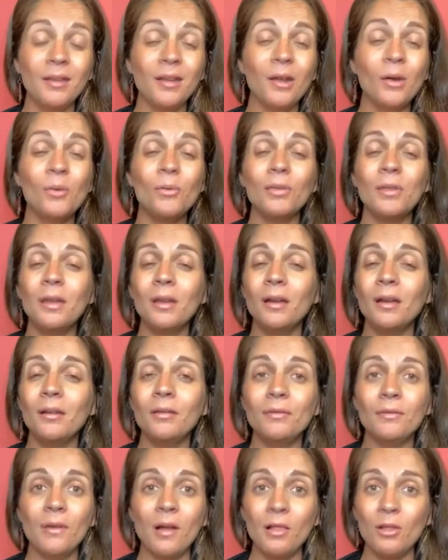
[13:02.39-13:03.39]
the
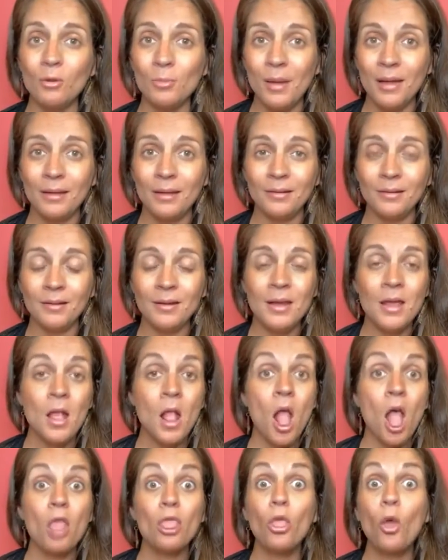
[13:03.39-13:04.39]
unfollow button,
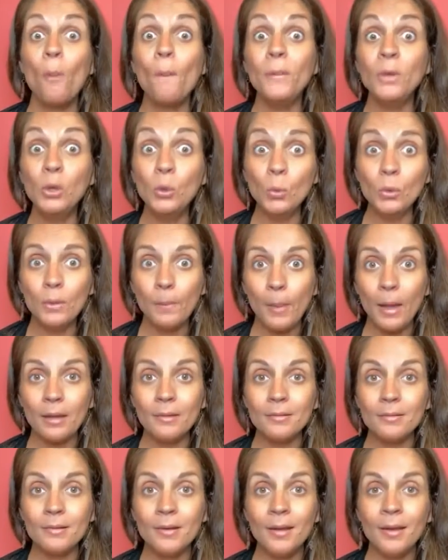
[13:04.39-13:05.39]
the mute
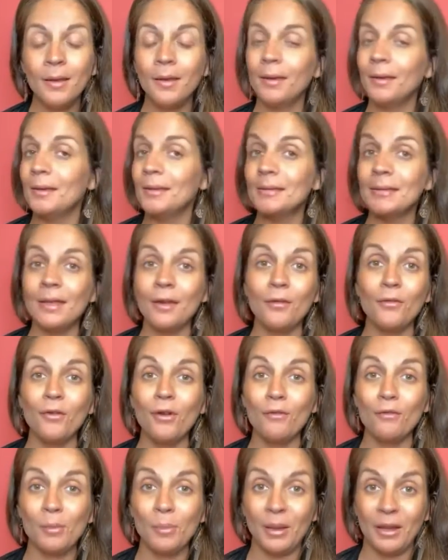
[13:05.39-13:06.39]
button is there
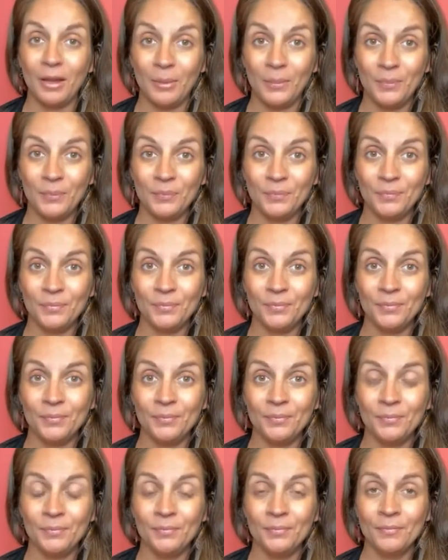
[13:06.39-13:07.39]
for everybody.
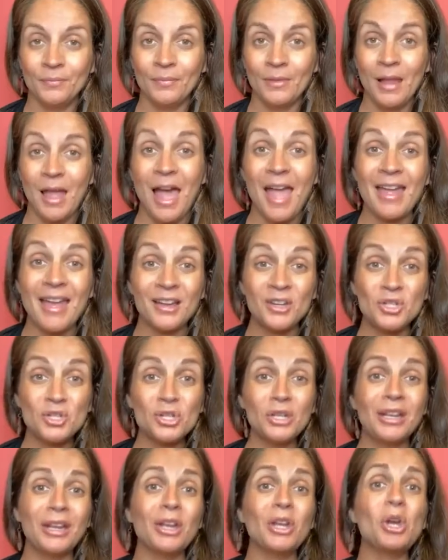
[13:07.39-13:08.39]
I
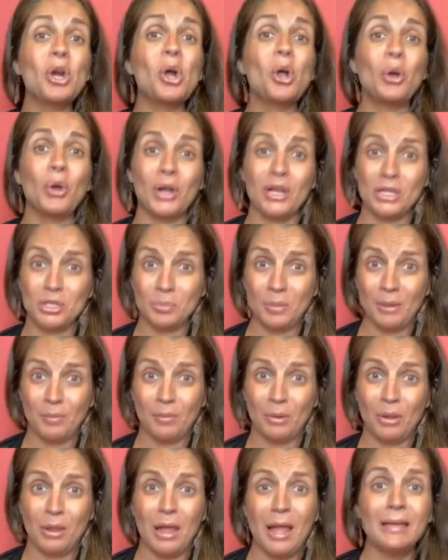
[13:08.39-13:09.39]
actually encourage
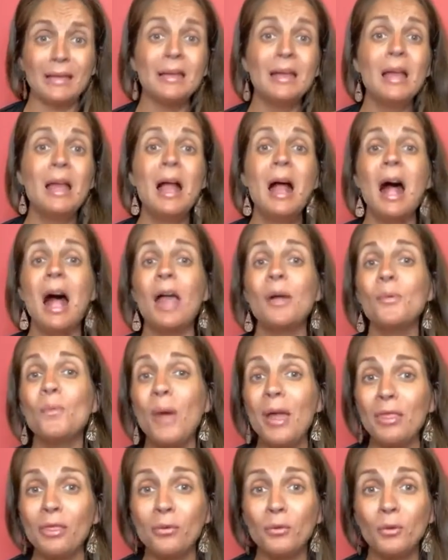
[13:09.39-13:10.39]
people. I
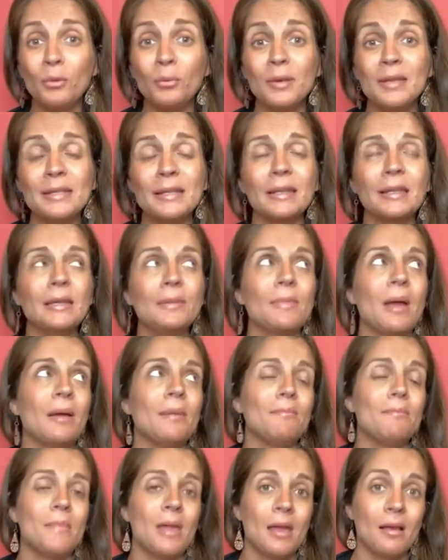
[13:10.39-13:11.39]
went through recently my
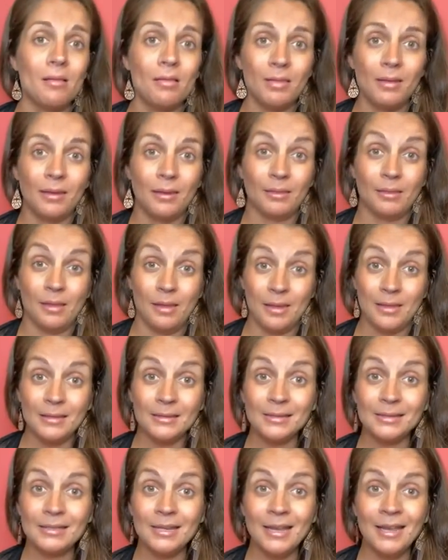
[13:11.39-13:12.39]
mailing
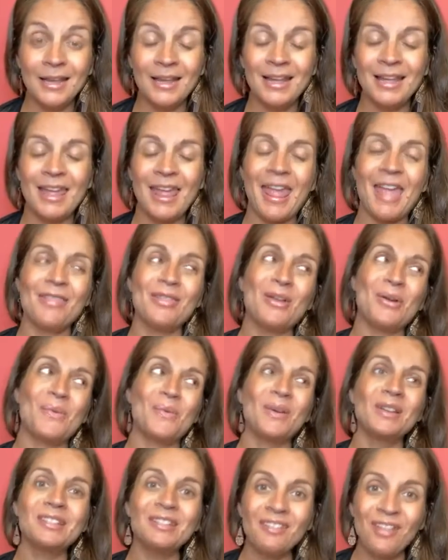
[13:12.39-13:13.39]
list, and there
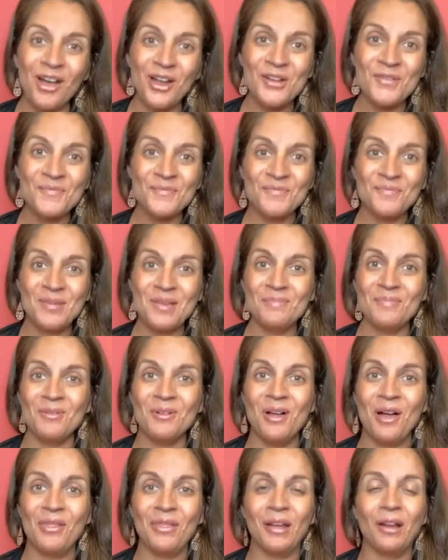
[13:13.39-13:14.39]
was a lot of
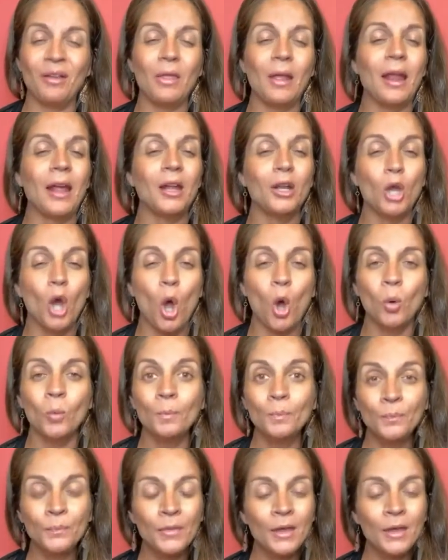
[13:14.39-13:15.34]
people on there that I know